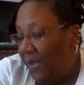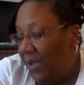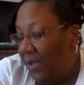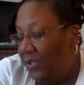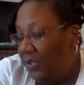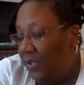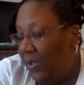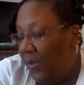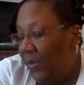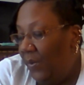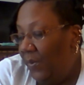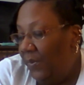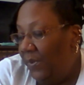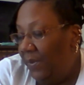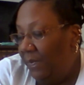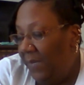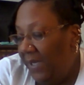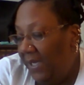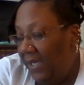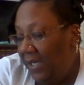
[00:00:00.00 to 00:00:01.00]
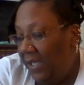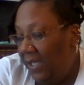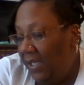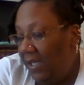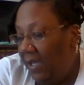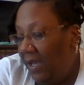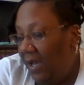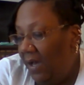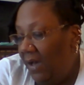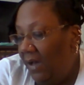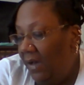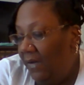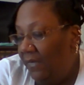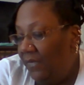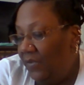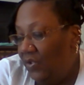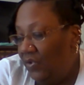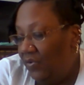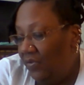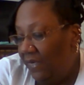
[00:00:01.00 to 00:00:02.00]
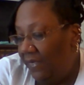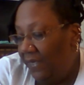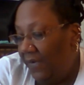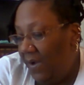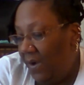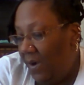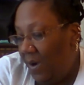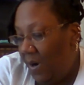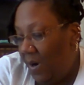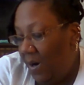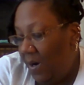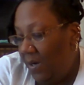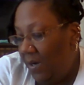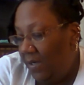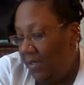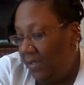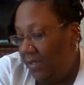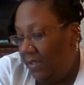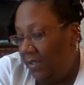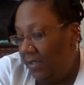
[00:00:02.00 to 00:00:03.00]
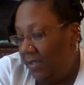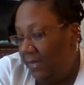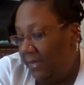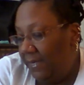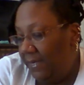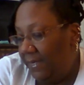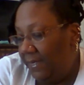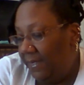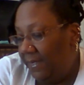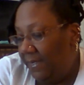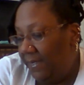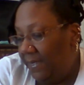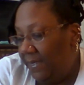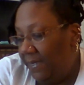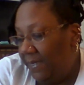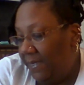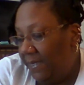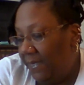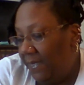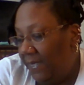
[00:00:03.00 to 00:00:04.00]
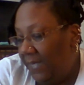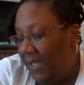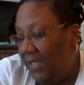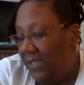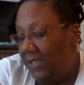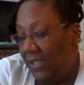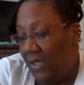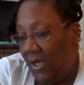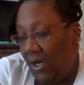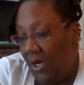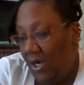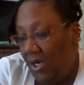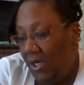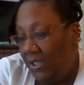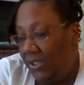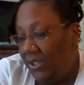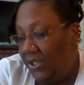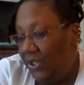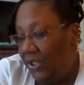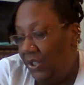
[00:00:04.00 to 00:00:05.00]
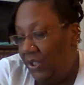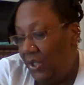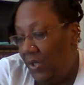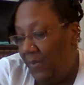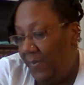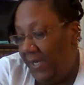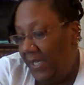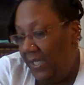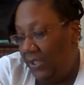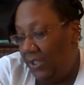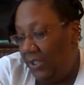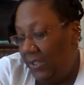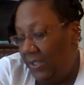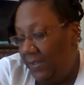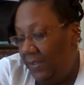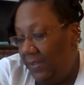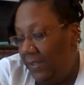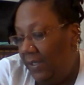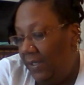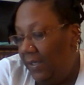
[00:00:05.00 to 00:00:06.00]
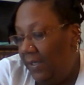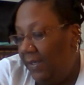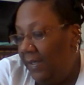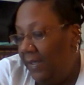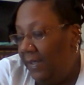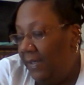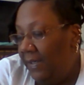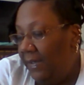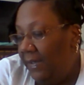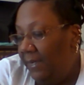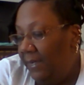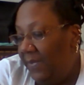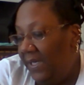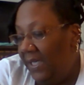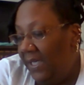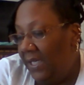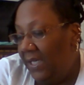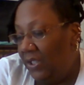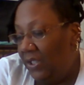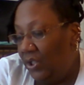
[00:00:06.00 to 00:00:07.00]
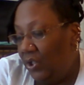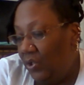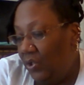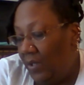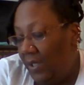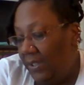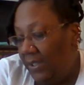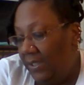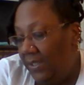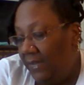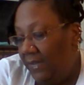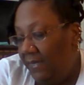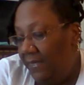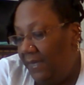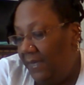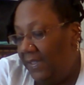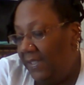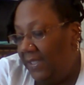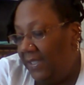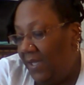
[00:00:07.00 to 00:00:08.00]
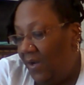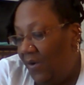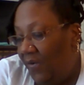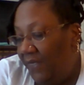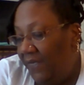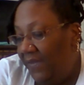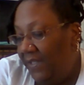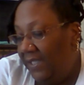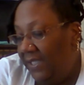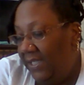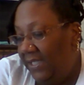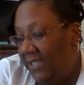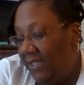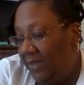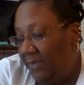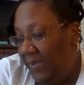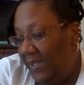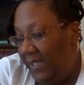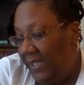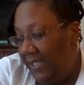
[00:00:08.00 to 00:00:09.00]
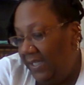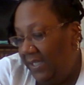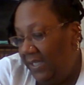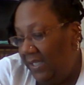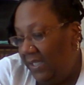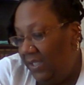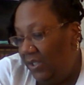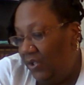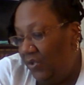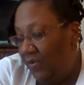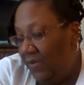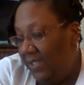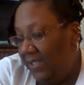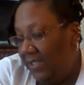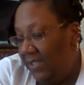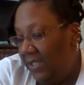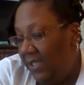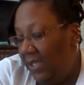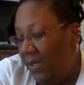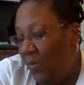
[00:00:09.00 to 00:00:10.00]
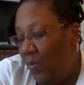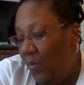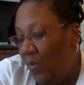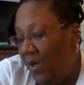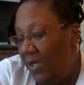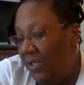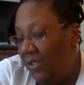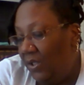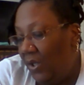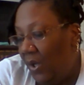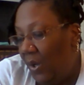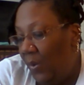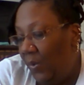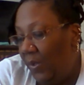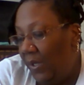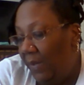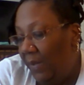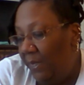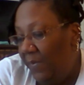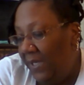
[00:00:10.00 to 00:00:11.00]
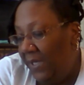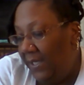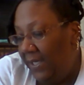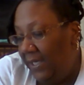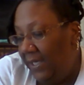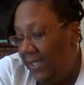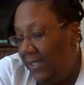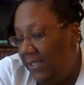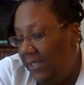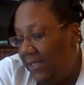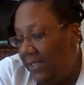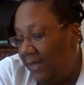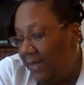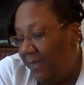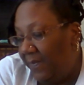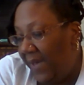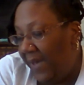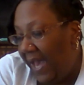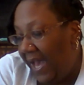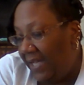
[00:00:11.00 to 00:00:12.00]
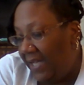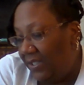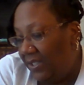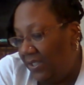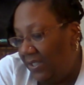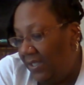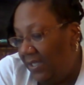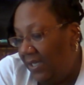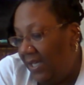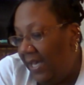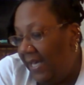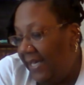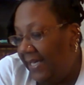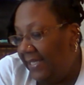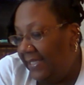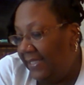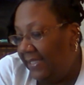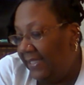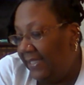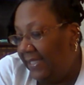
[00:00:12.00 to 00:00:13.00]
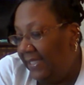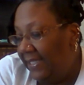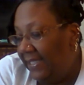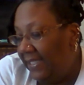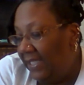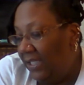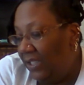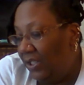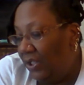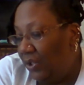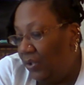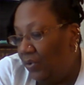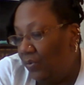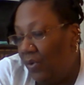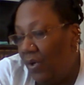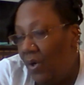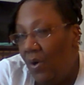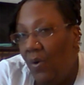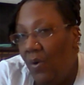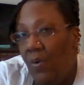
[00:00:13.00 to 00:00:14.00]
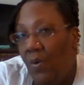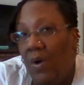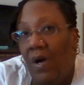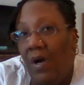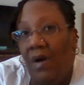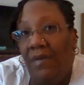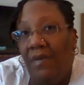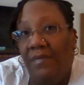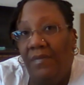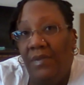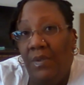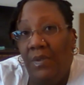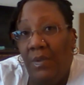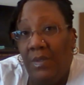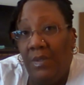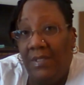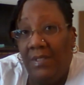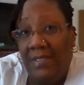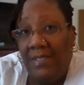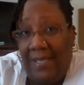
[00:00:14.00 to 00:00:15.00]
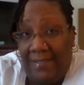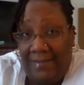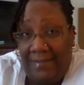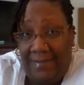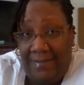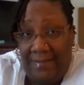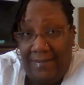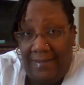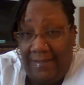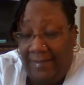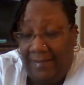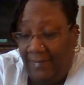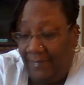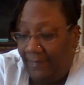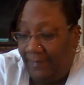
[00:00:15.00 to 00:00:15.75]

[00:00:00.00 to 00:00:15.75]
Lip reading: So, the meaning of the strength card is courage, determination, being constructive, self-disciplined, trusting one's own abilities, compassion, seizing control of your destiny.